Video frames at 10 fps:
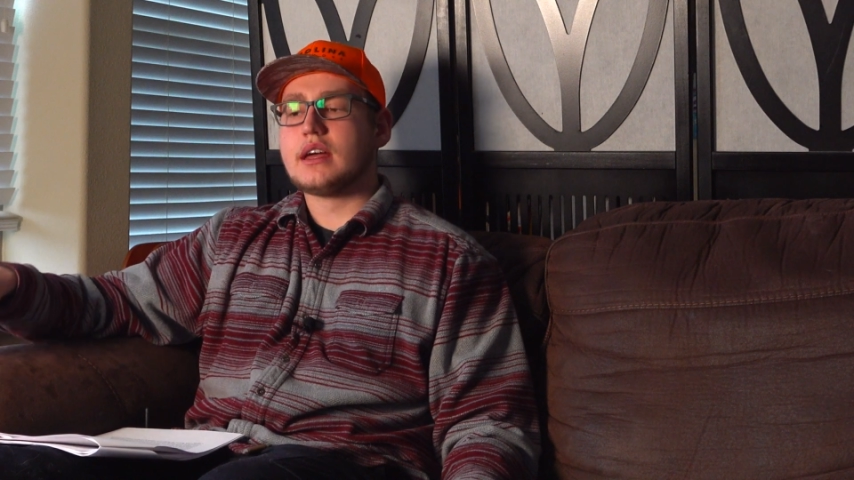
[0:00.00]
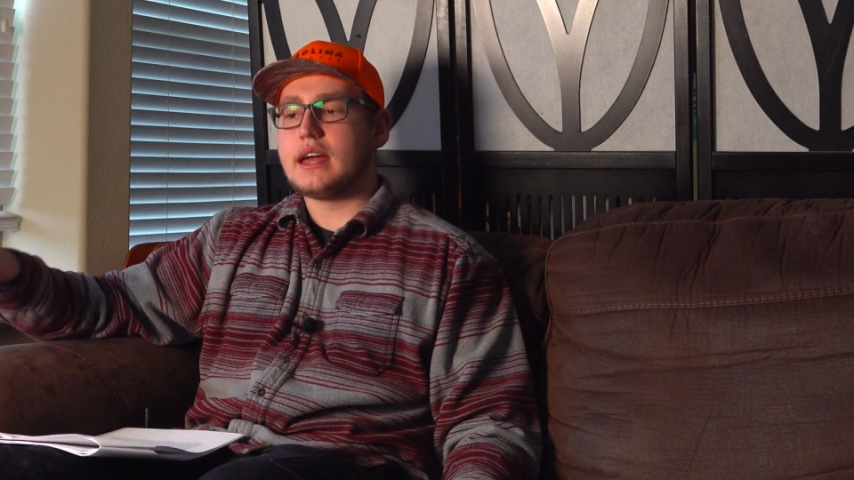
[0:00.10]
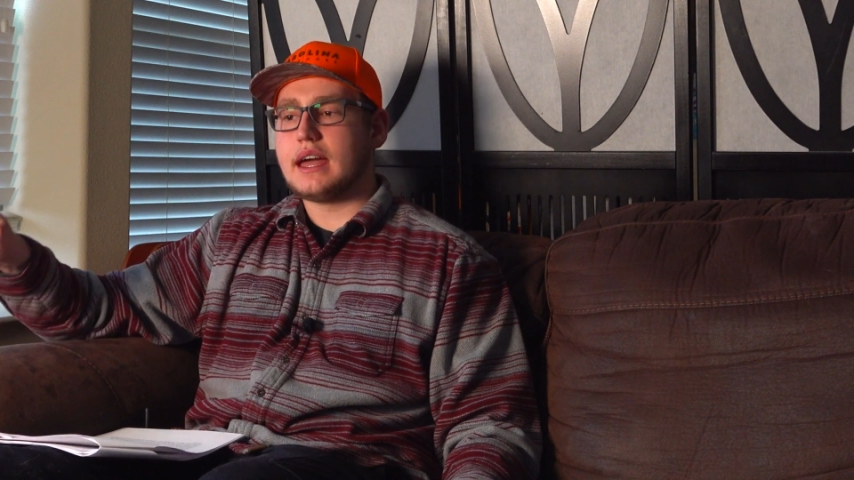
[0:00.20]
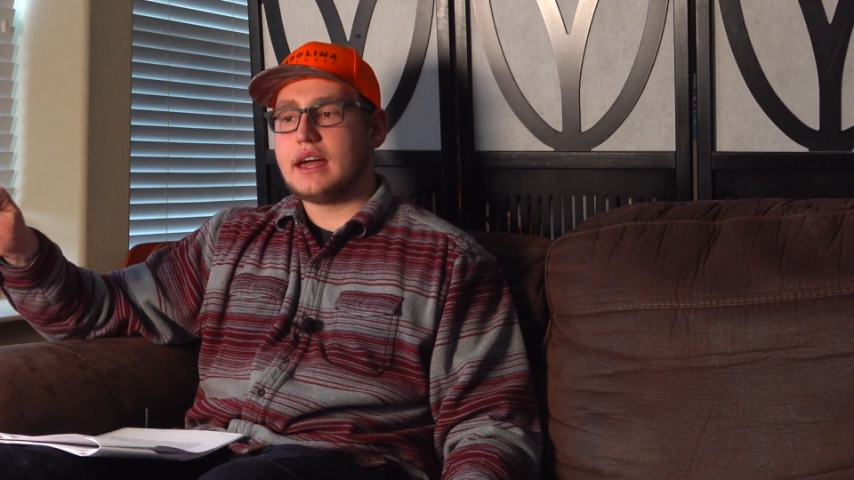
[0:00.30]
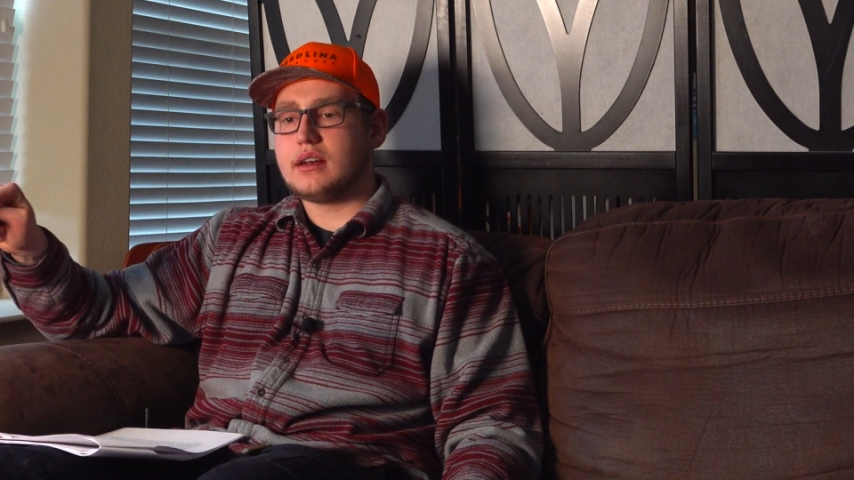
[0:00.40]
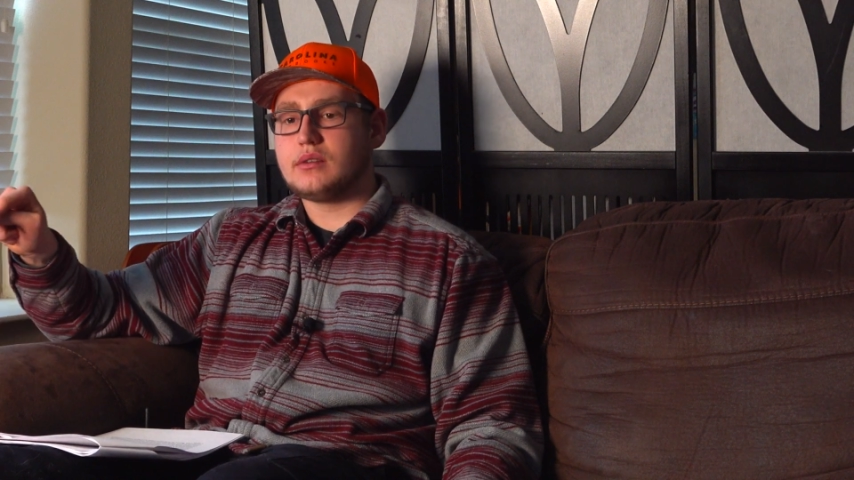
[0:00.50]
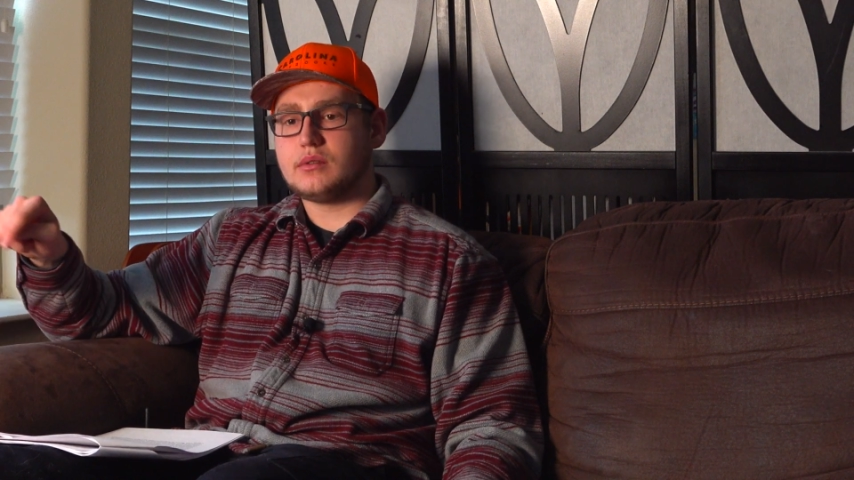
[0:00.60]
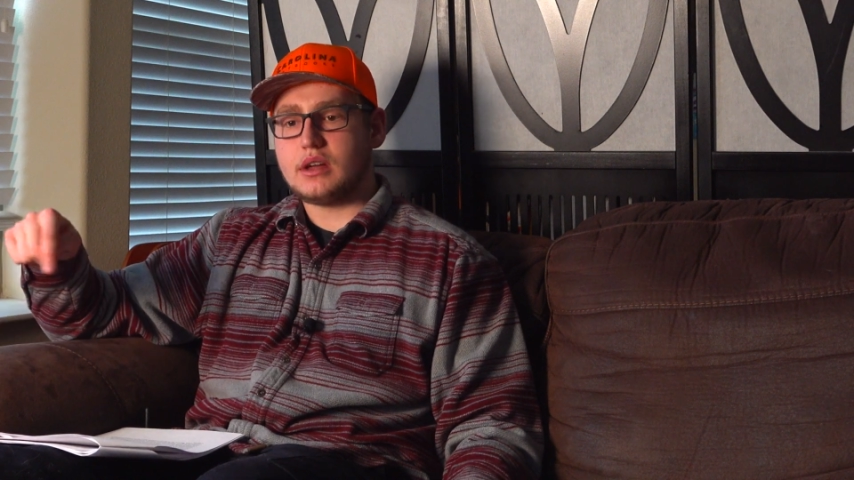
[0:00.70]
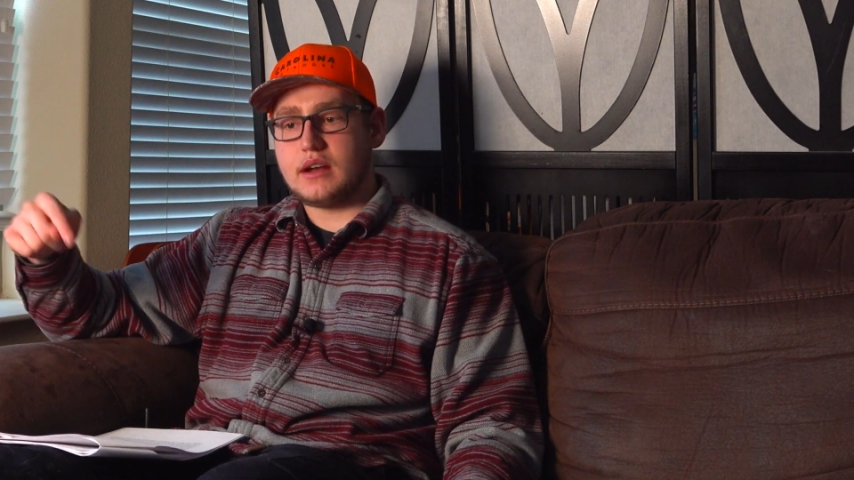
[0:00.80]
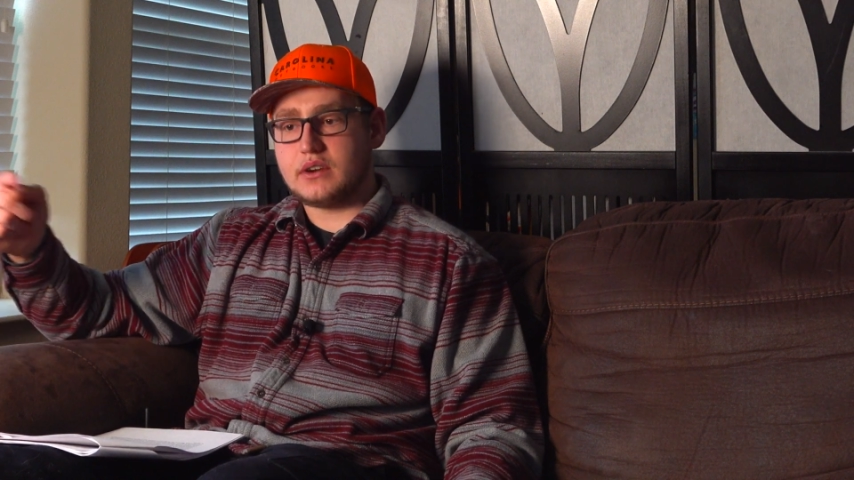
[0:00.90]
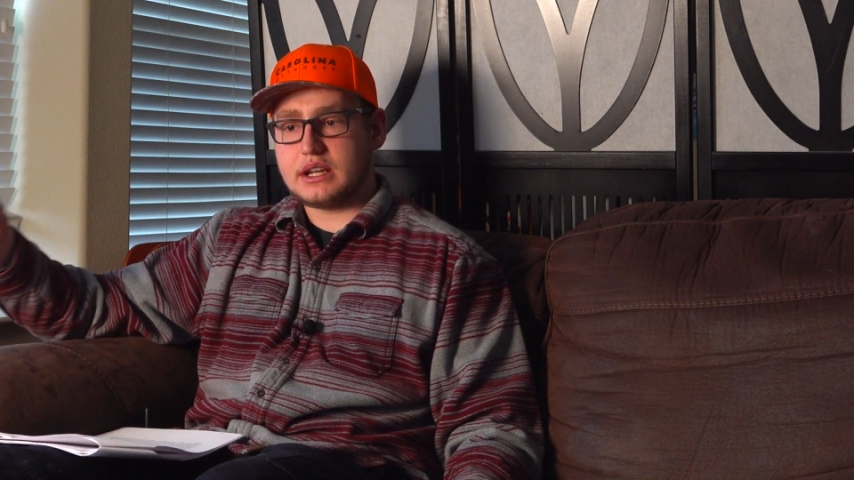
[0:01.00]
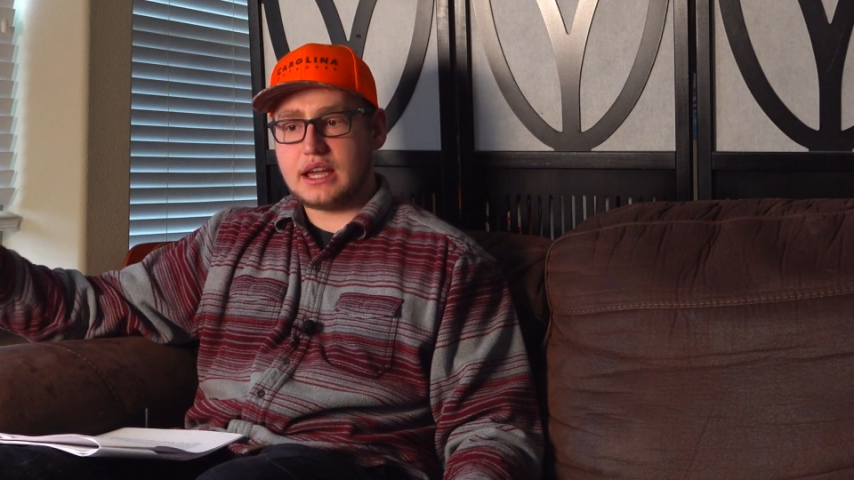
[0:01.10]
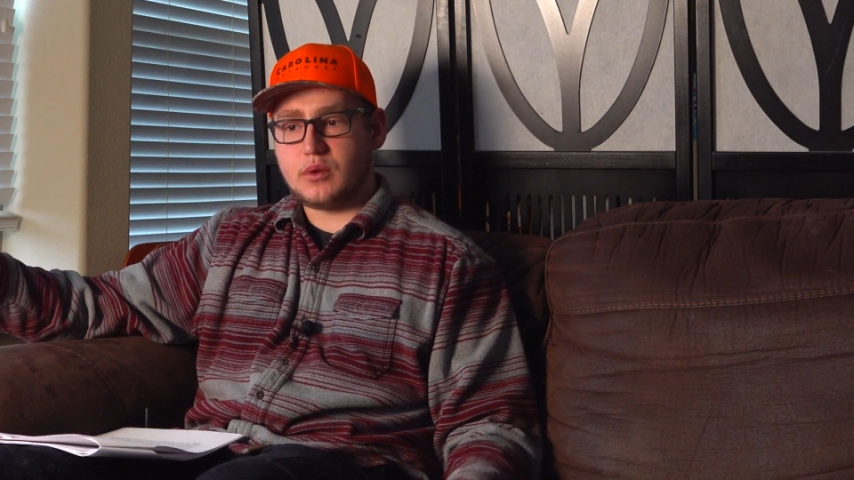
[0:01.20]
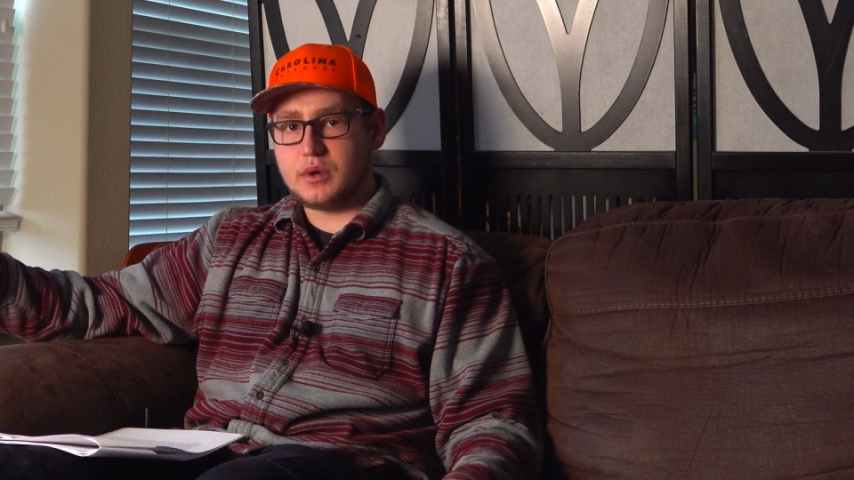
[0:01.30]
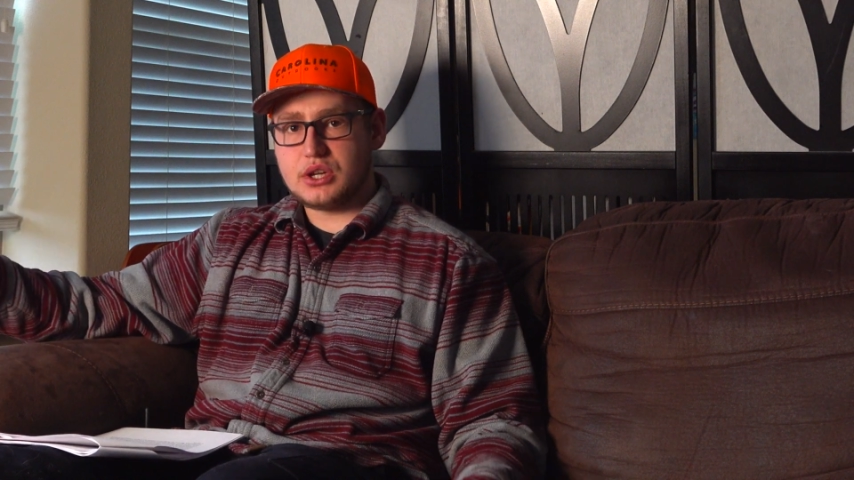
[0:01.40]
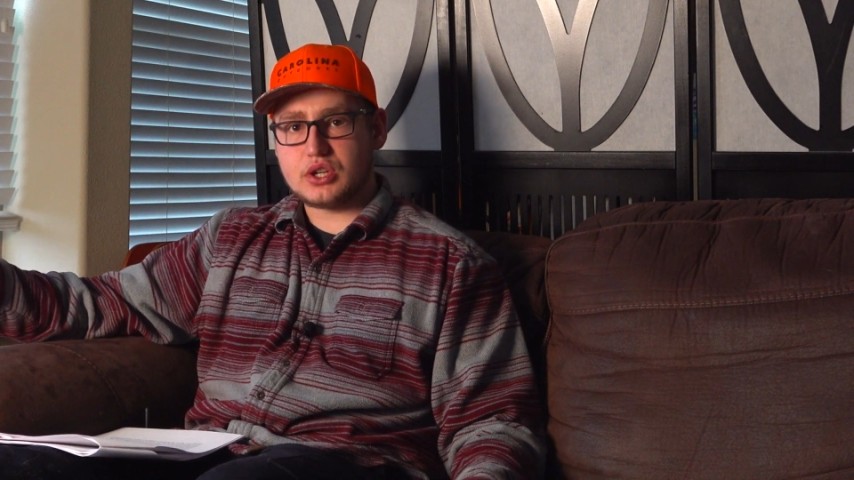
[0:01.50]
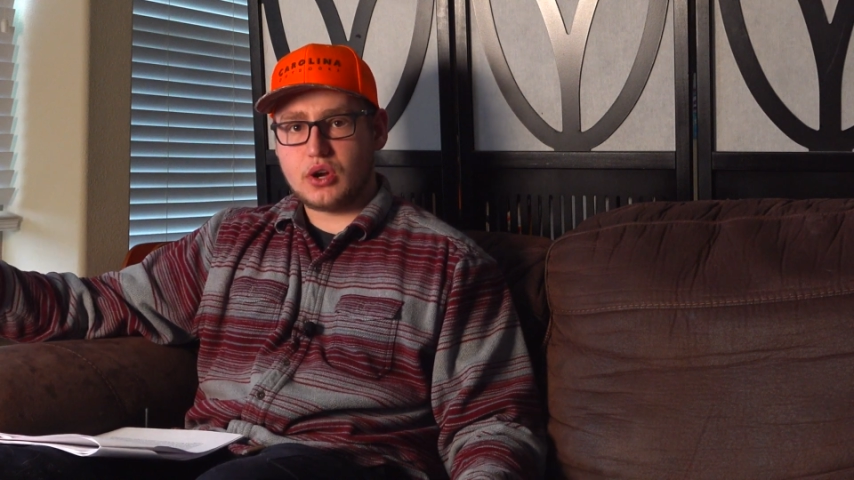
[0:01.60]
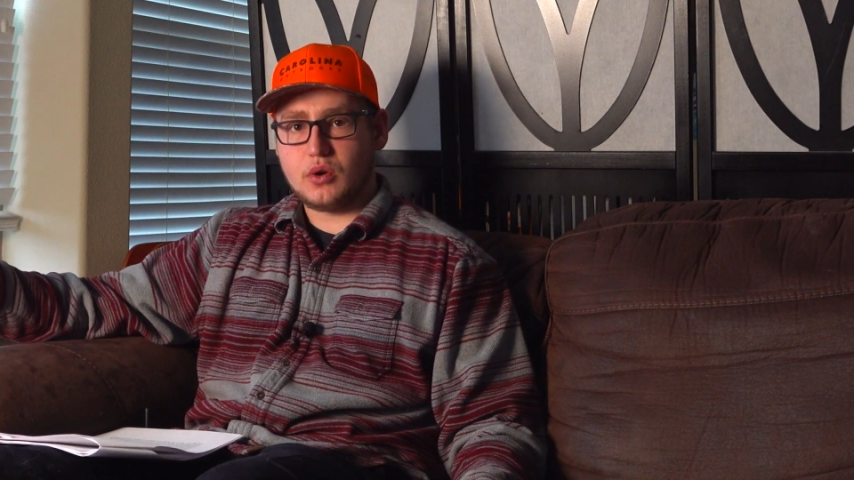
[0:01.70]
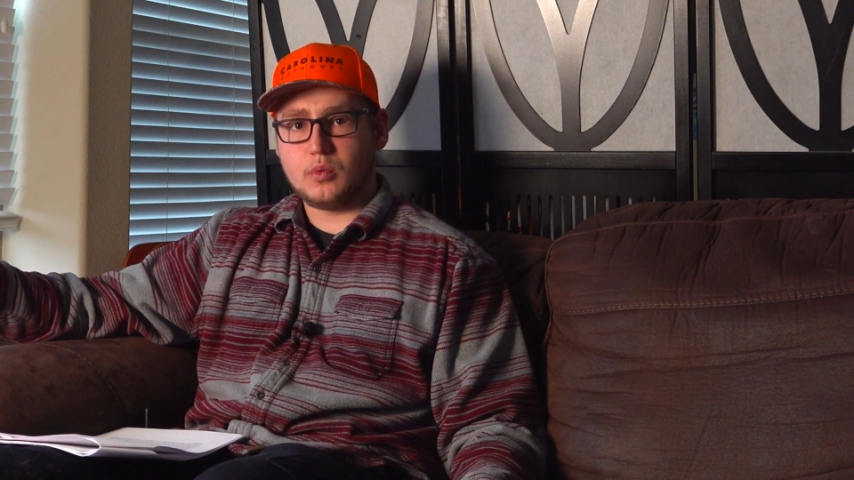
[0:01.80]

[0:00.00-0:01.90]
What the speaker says: and every day we show,